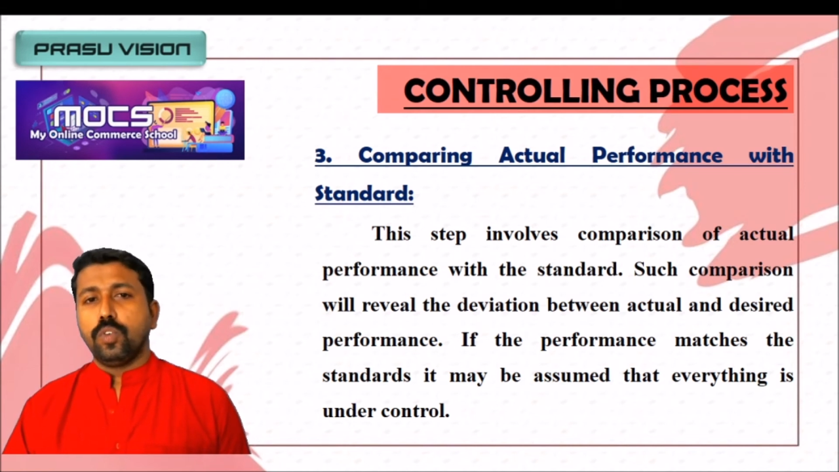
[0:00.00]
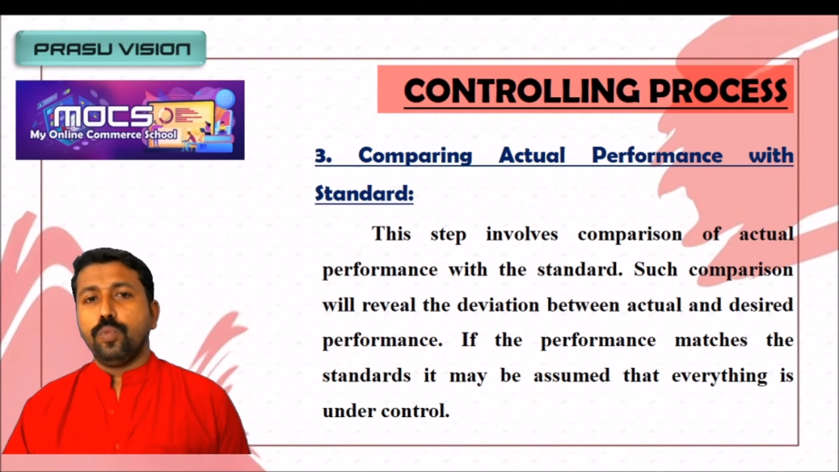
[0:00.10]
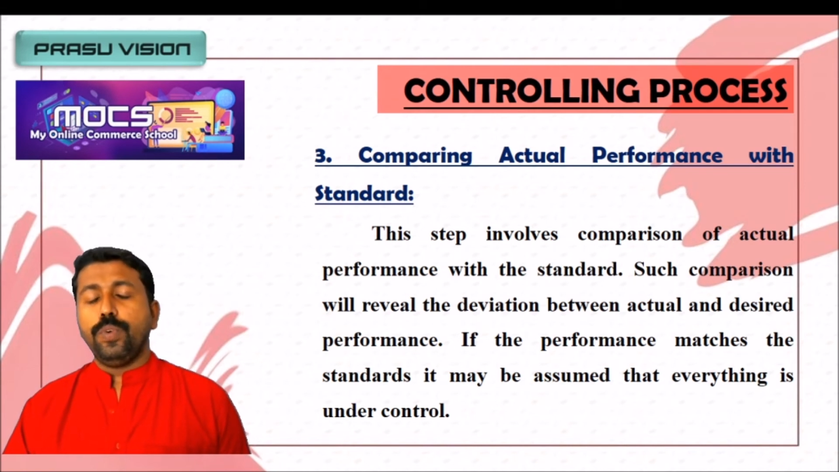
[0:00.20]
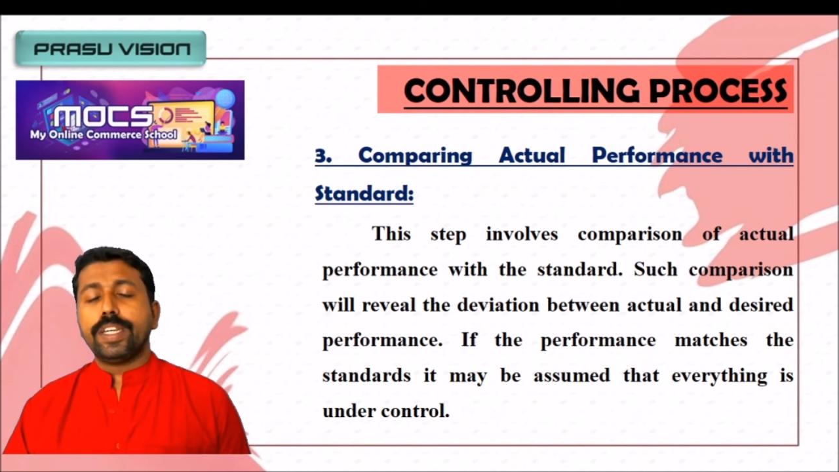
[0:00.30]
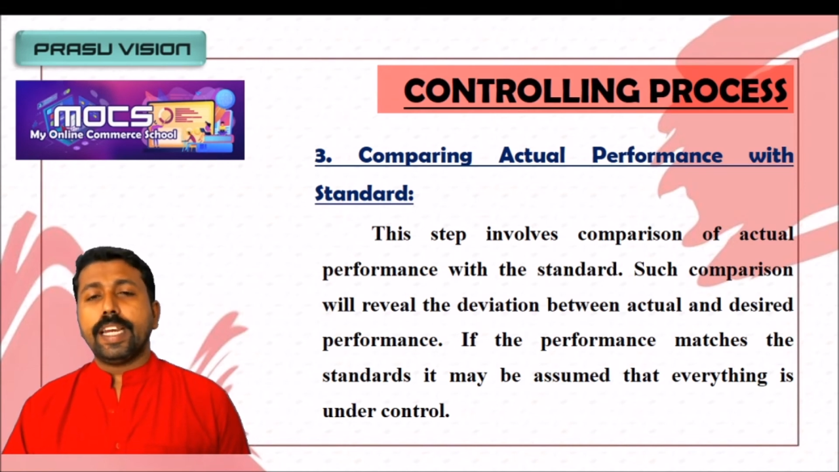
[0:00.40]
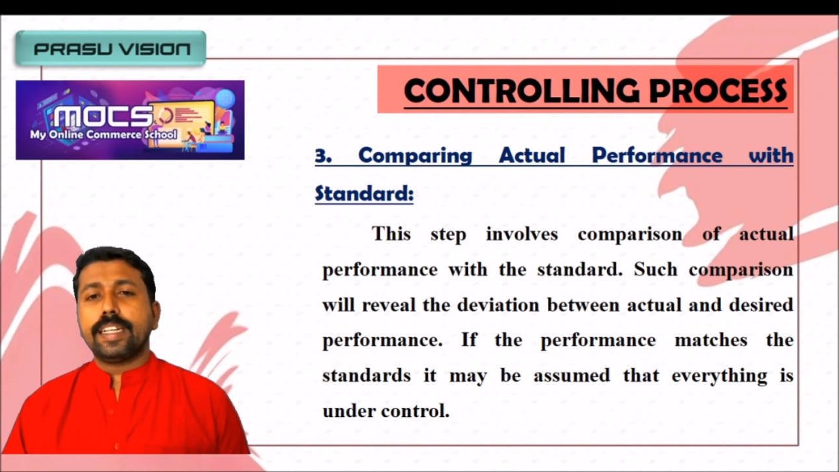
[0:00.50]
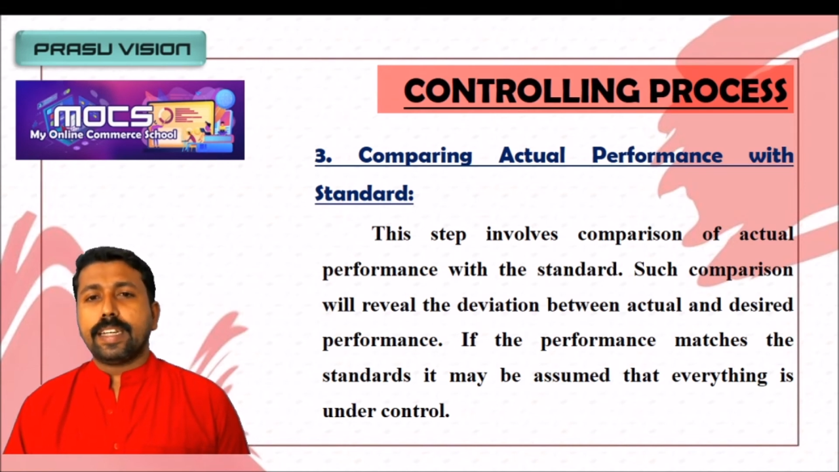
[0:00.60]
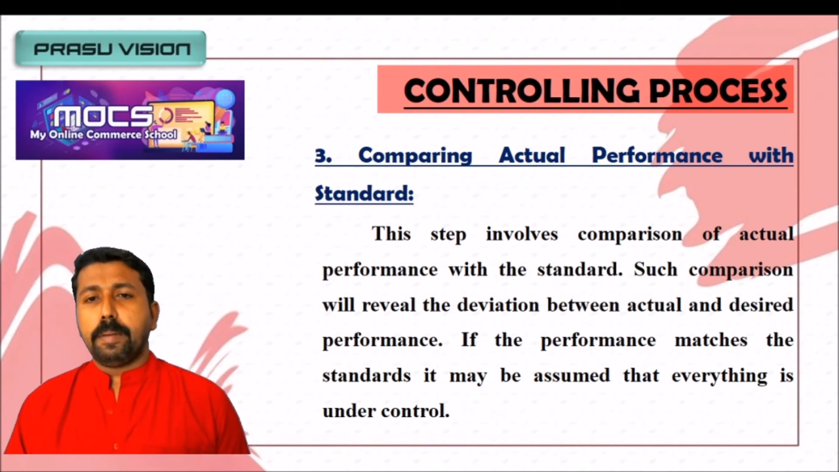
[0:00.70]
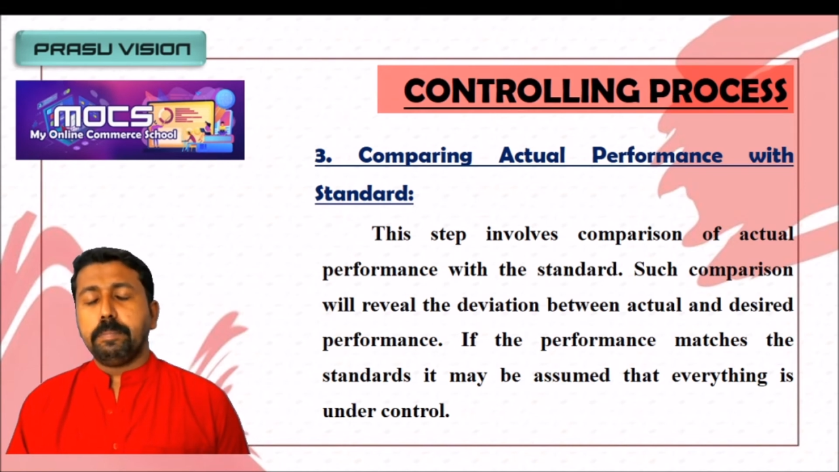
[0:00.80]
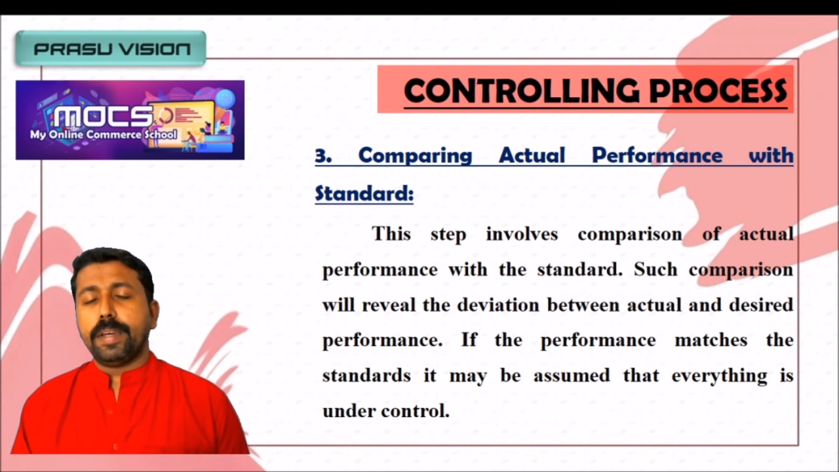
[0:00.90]
we can
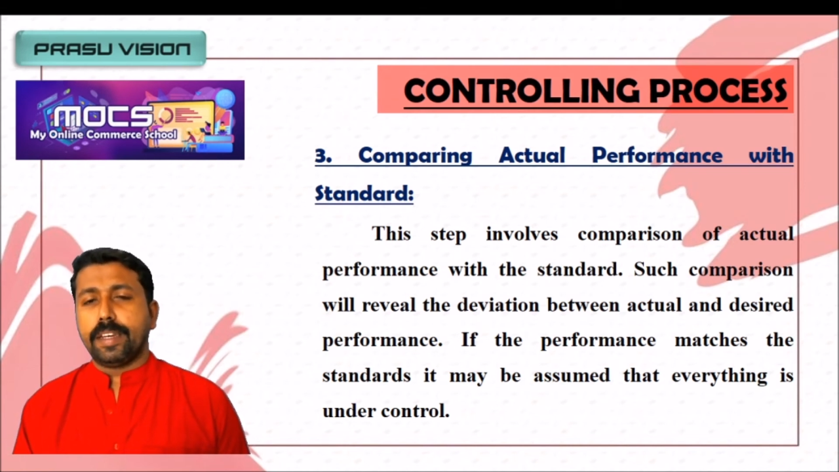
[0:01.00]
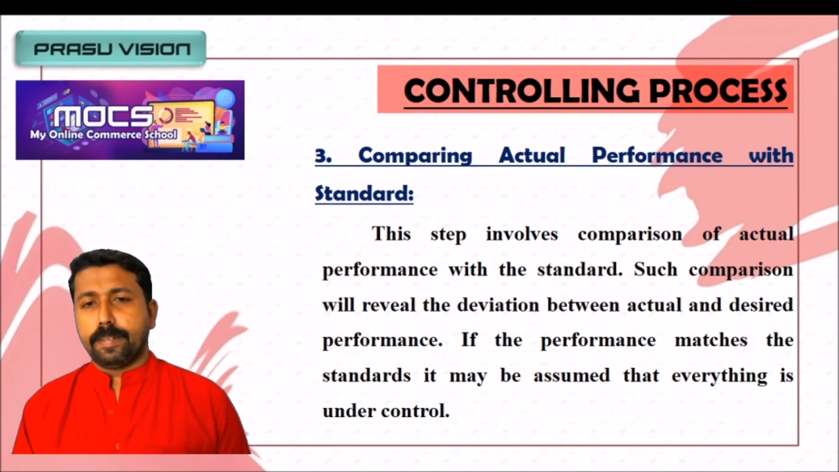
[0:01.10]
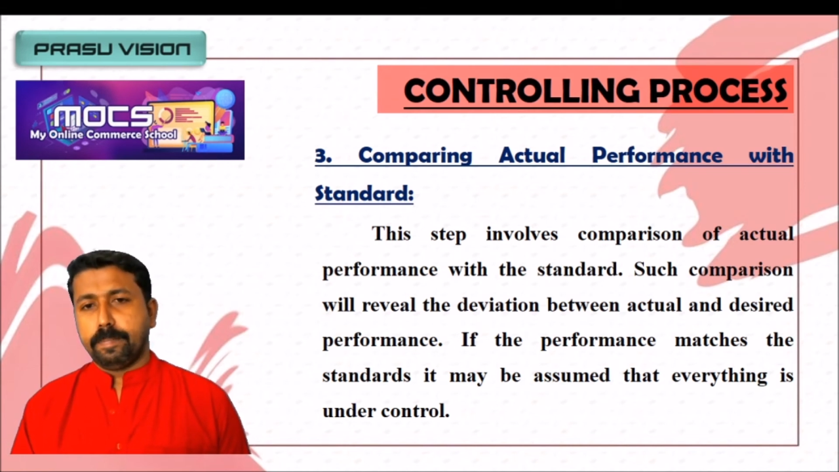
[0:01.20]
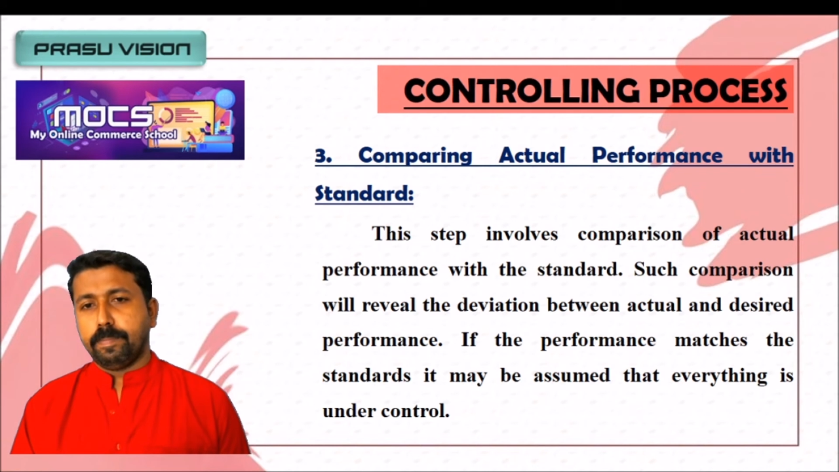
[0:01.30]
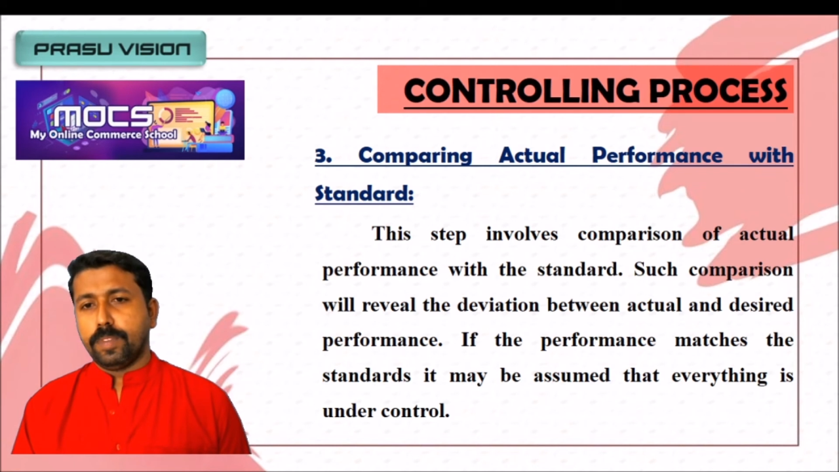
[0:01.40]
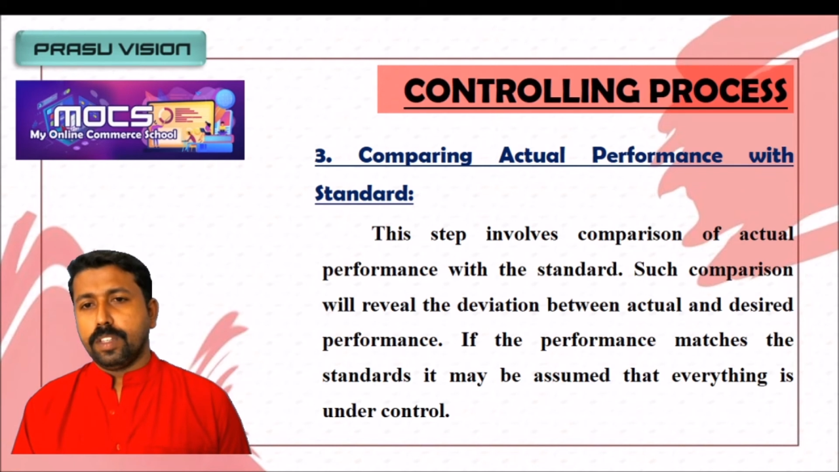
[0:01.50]
compare.